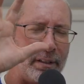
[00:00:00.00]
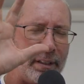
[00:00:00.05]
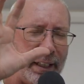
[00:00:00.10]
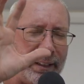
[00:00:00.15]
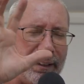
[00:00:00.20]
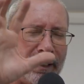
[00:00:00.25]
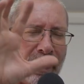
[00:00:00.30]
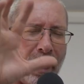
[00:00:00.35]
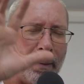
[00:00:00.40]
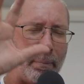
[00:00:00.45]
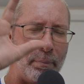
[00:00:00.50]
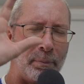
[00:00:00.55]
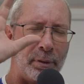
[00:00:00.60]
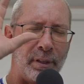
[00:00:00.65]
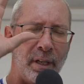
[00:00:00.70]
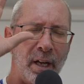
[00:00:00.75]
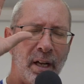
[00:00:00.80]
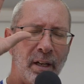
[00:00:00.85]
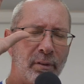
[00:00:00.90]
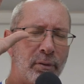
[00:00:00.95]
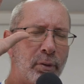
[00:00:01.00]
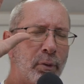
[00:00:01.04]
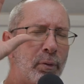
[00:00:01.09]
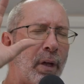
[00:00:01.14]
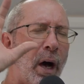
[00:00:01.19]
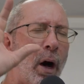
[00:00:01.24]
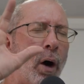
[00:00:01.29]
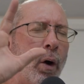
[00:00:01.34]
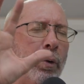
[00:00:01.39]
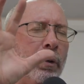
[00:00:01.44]
that comes through
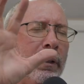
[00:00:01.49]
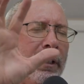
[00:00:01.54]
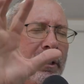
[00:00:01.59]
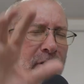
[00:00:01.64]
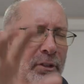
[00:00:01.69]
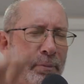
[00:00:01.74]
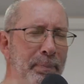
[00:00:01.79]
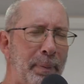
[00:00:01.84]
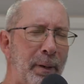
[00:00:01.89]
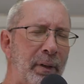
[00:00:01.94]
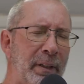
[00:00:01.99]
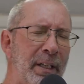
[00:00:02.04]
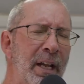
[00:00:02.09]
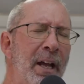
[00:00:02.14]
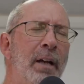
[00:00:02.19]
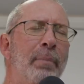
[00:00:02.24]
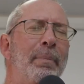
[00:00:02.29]
the Holy Spirit.